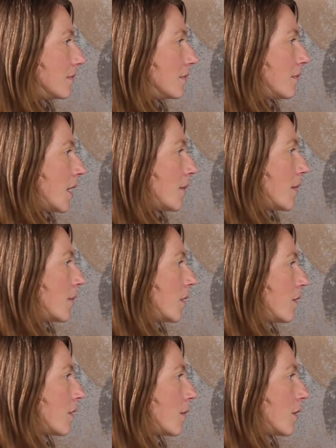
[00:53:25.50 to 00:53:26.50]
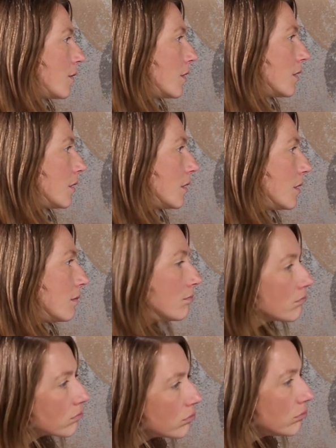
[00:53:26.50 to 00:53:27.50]
maybe move them over.
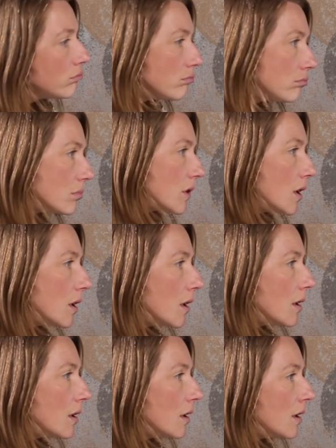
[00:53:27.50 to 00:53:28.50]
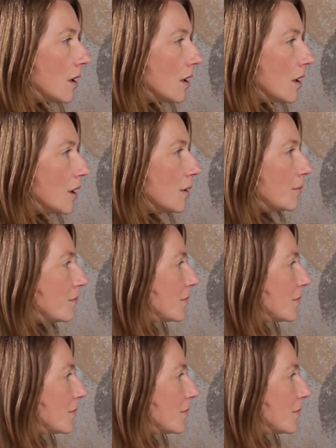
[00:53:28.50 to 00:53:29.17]
Um,